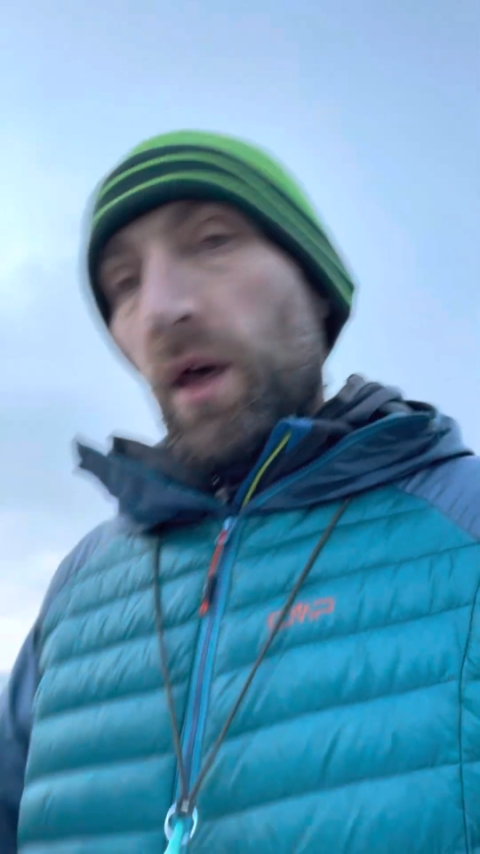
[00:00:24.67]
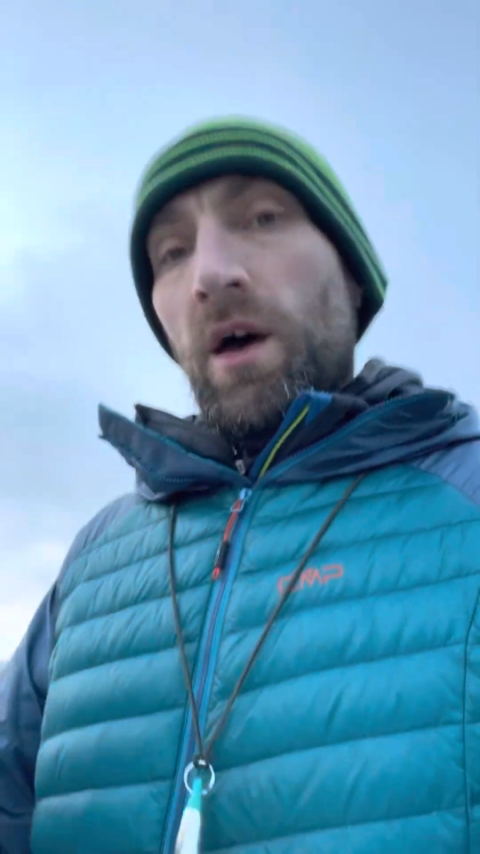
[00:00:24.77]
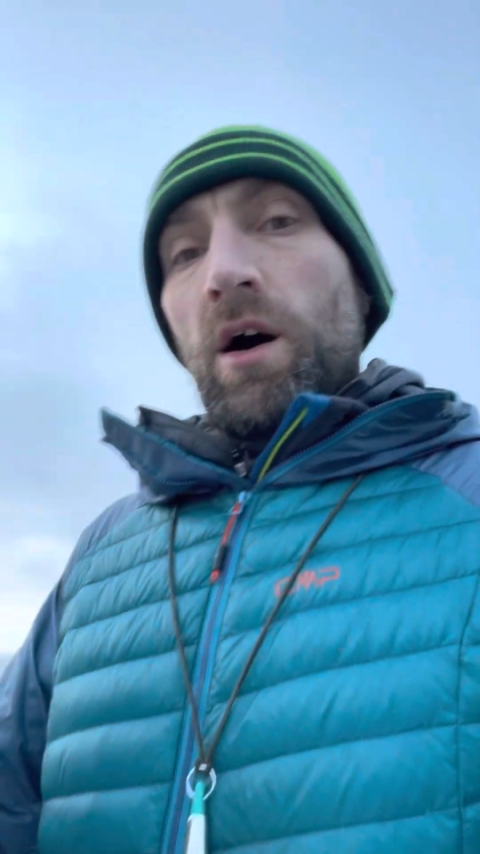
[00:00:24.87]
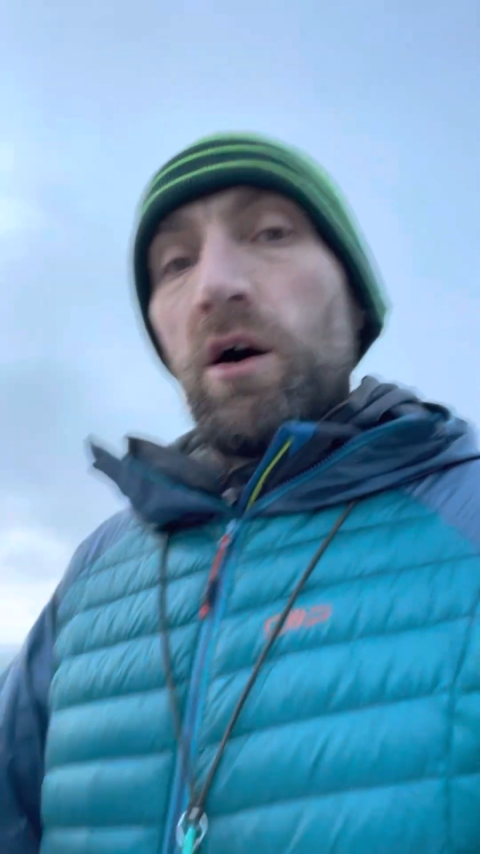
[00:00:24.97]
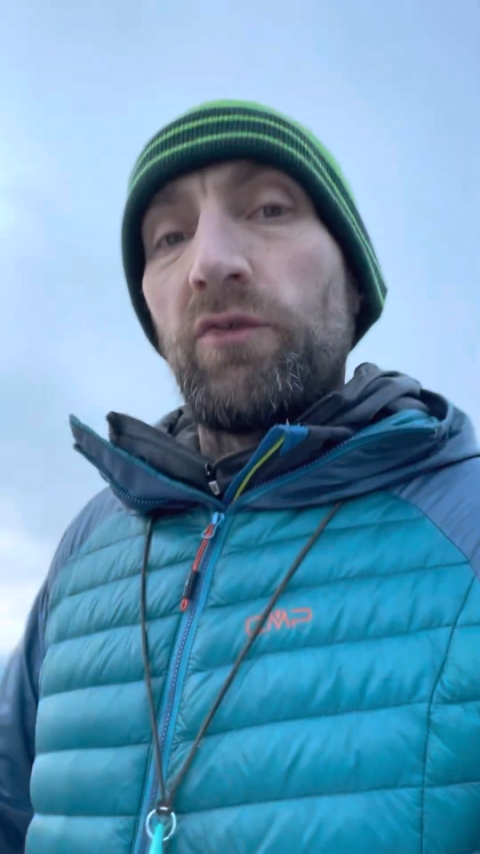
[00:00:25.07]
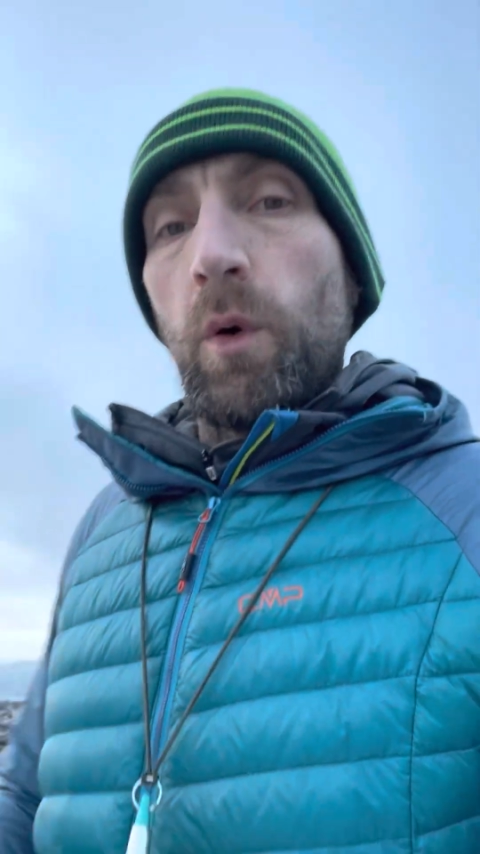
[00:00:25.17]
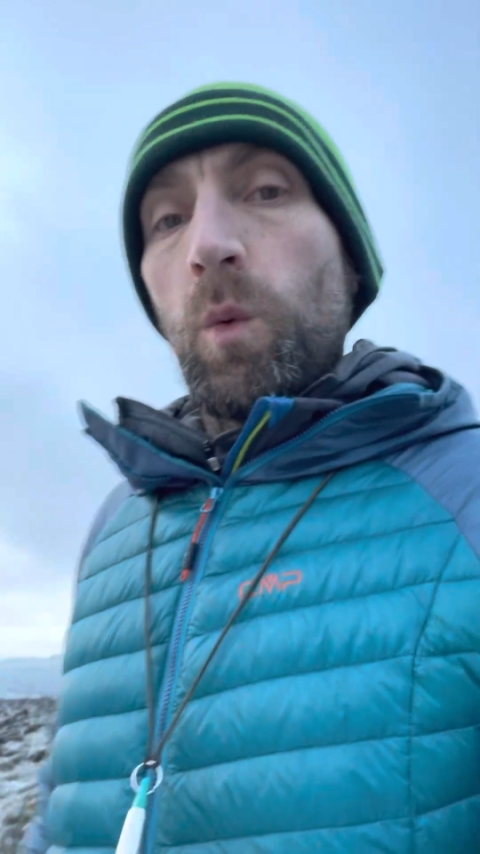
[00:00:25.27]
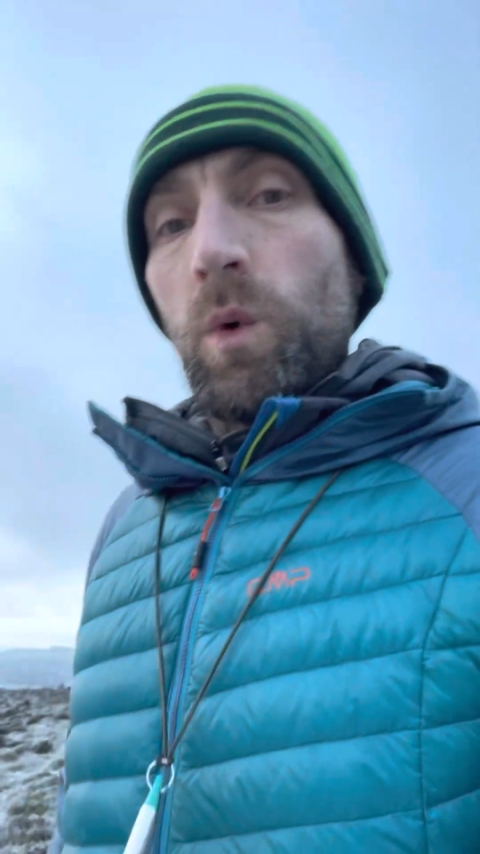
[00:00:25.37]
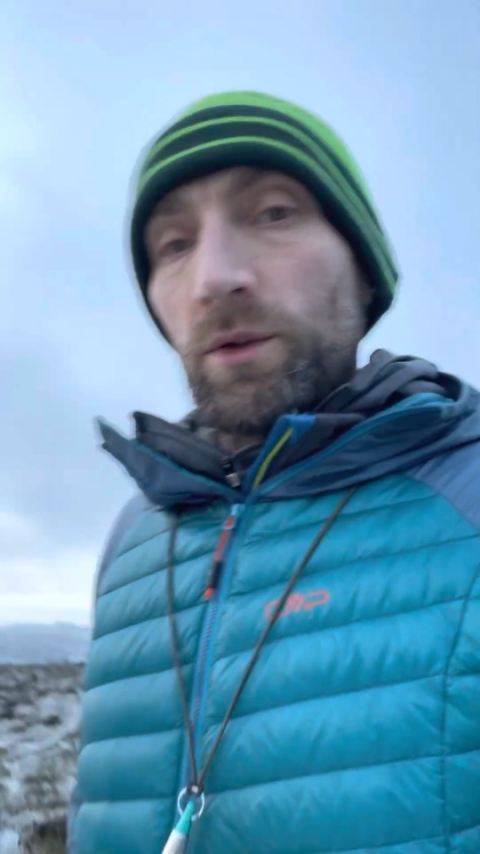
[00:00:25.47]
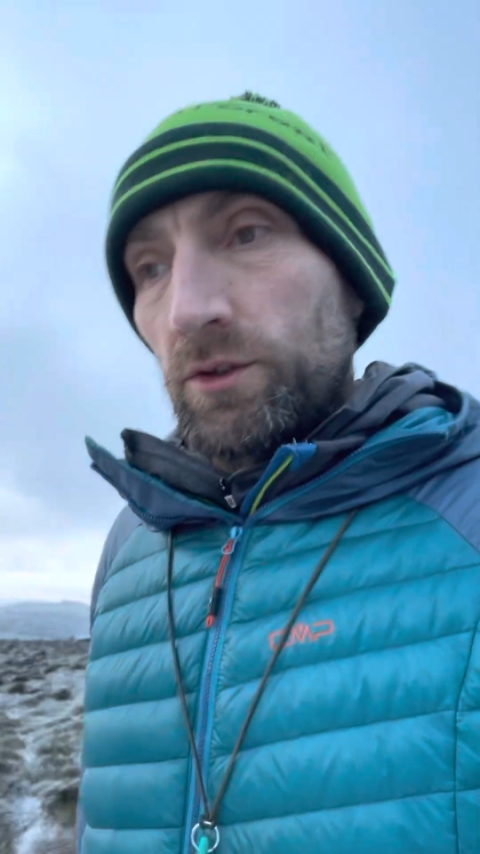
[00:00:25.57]
of
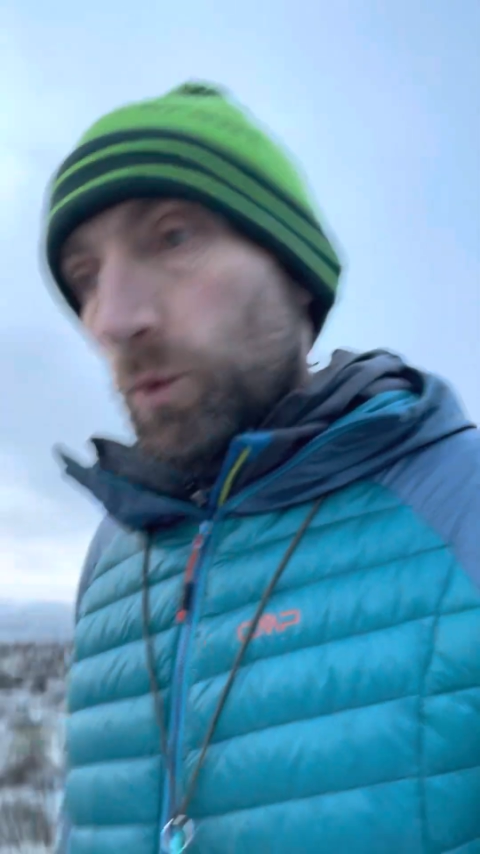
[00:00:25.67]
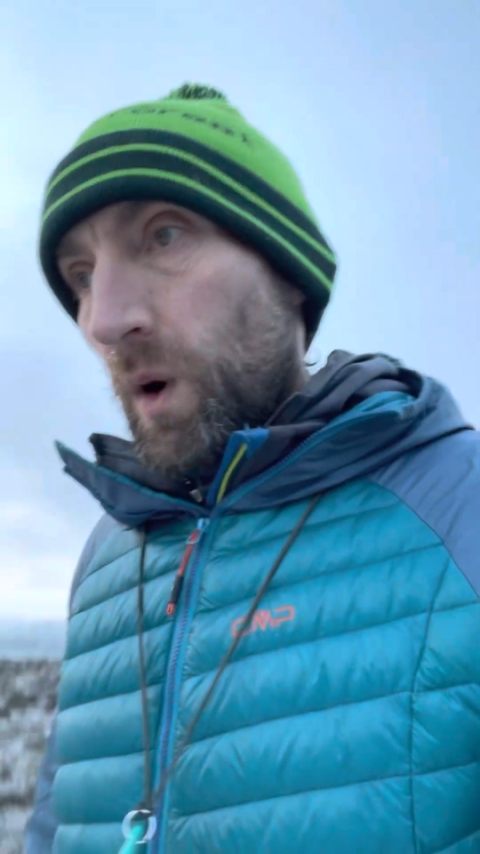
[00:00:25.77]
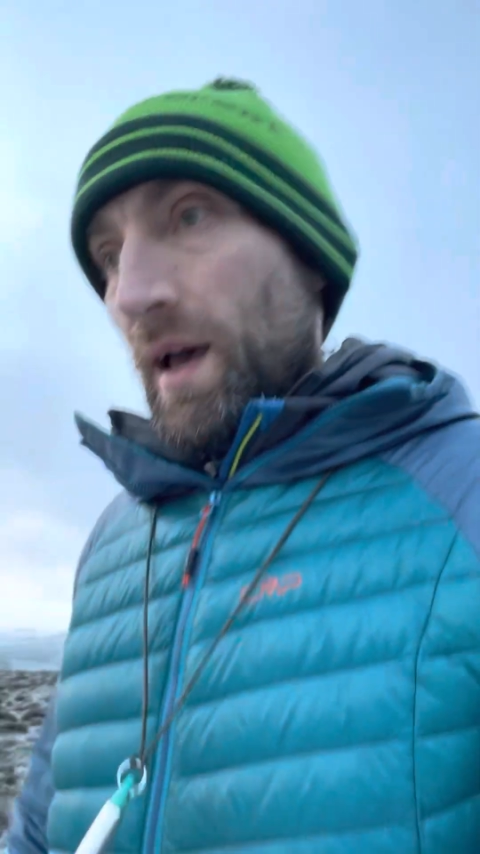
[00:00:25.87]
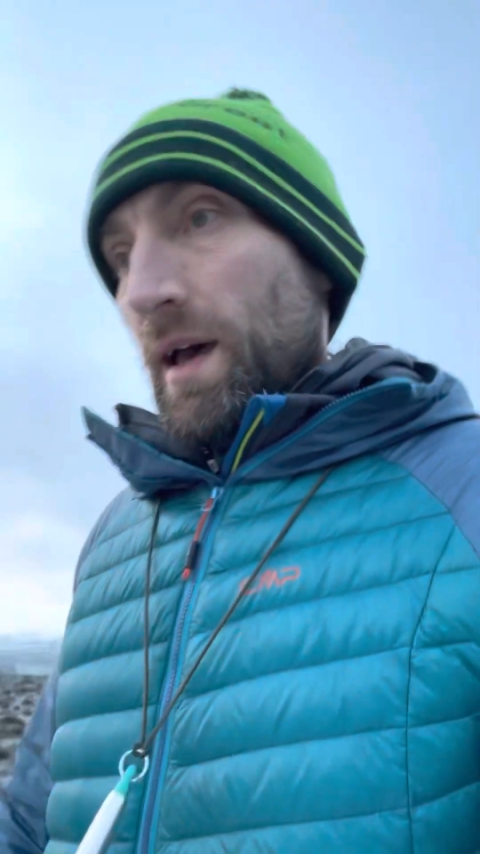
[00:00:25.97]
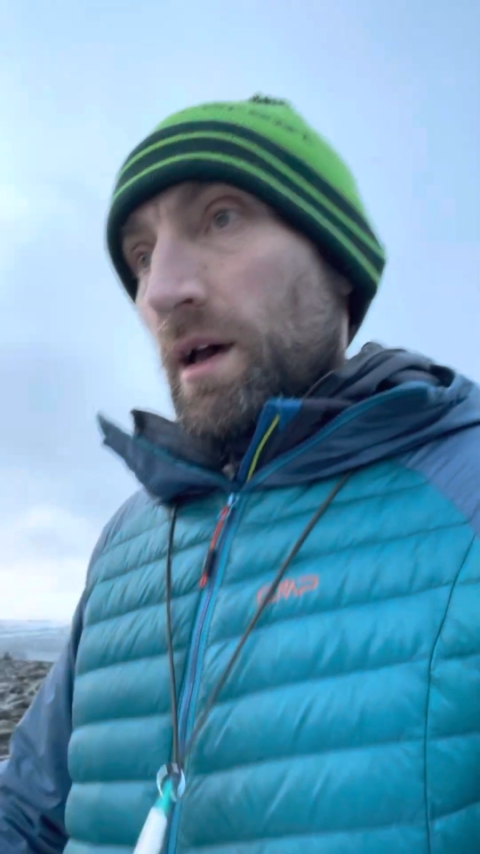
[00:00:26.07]
what to wear